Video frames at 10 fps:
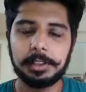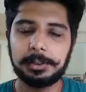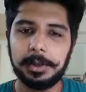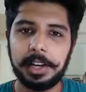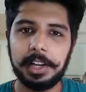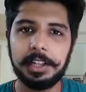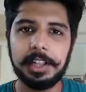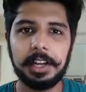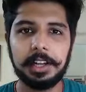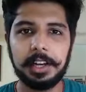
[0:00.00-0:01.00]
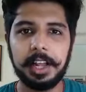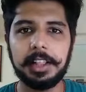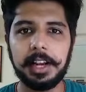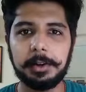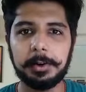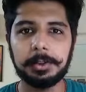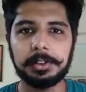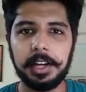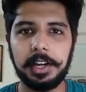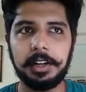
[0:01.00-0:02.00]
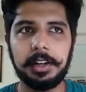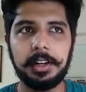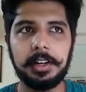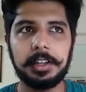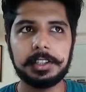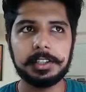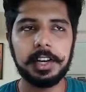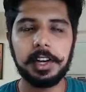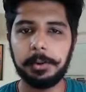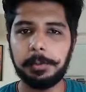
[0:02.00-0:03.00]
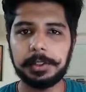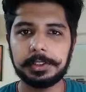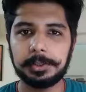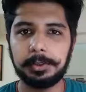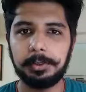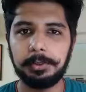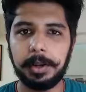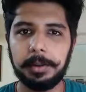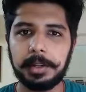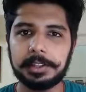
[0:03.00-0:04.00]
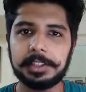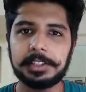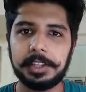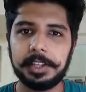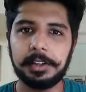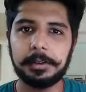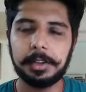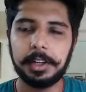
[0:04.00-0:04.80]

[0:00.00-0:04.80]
So I really liked that course and decided to pursue my masters in it.